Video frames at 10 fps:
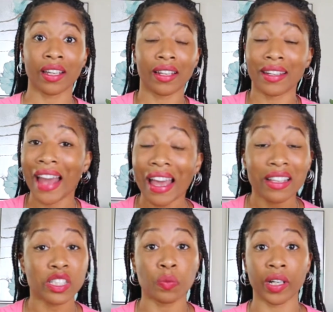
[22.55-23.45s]

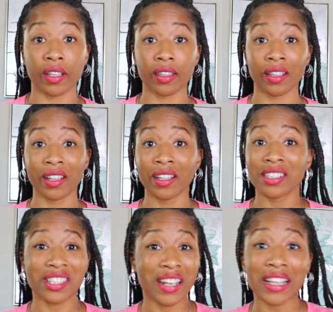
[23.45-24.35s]
next month?
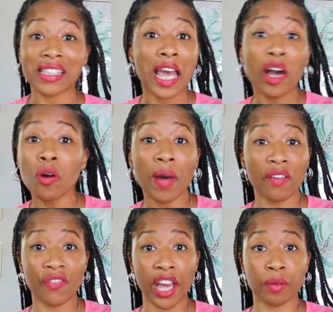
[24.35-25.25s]
Should I tell
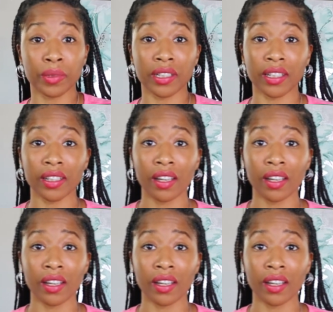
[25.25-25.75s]
my family?